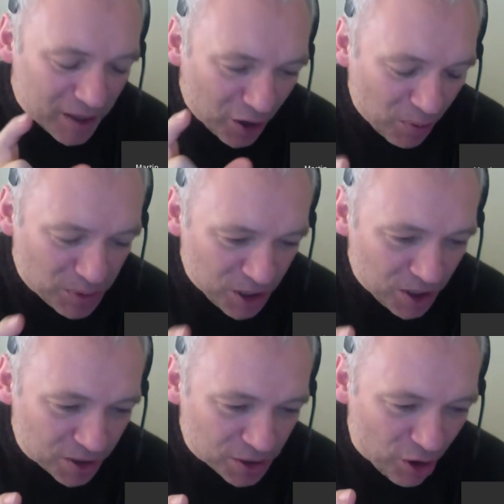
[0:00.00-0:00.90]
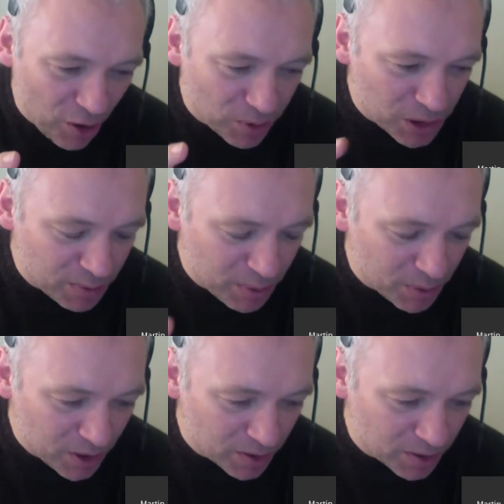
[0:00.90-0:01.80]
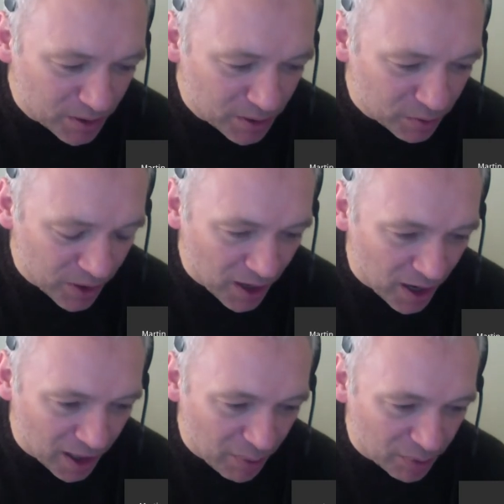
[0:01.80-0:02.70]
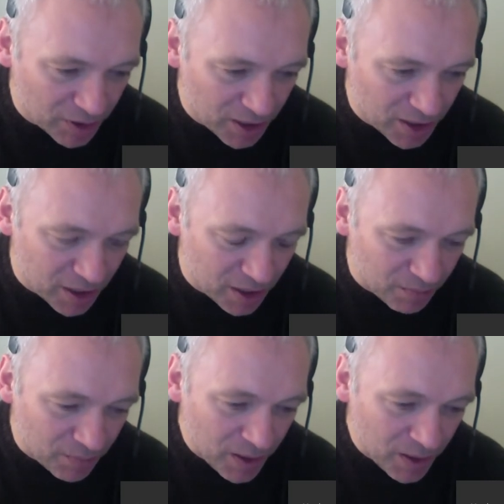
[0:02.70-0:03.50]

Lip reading: absurd example so people didn't sort of get hung up on the detail.